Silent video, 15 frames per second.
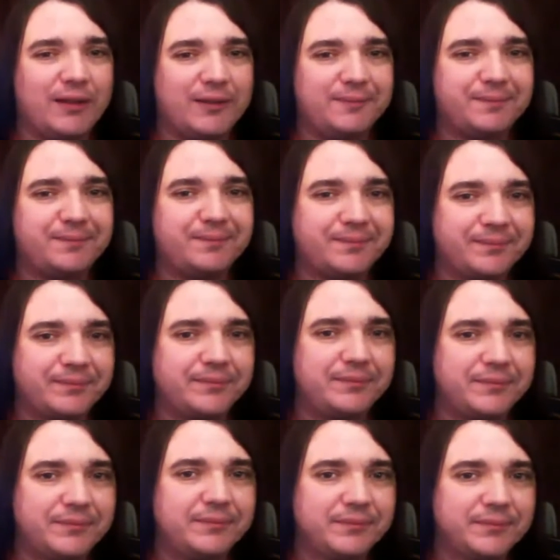
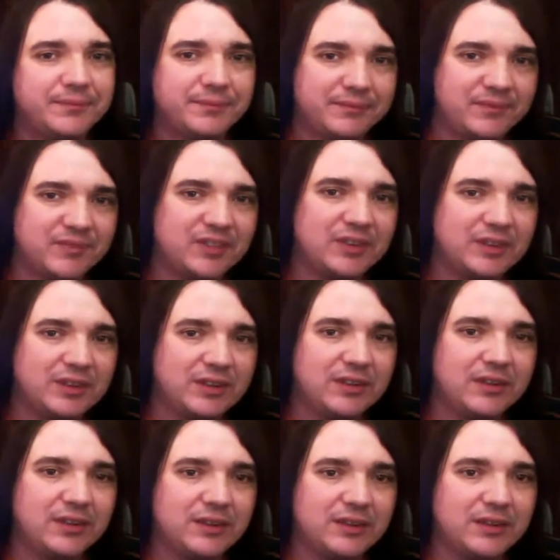
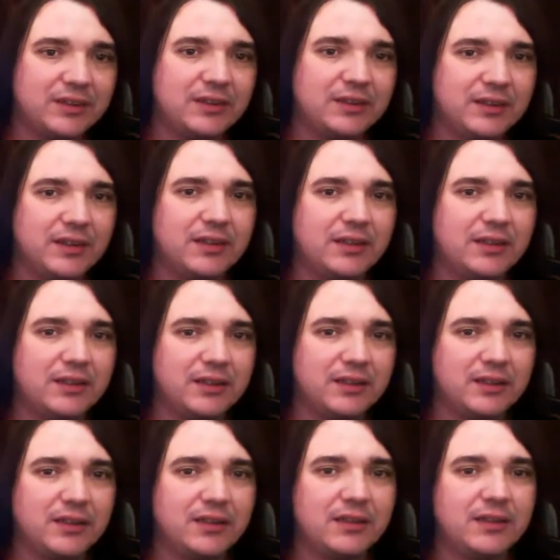
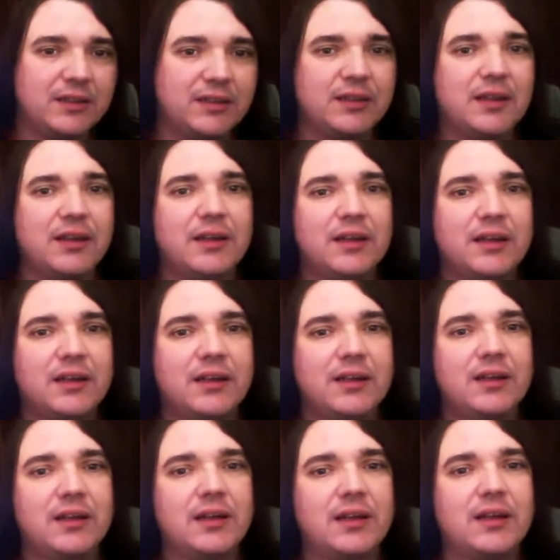
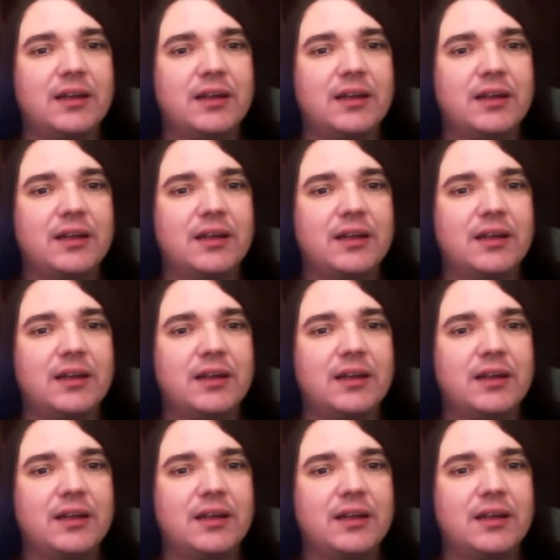Nobody speaks.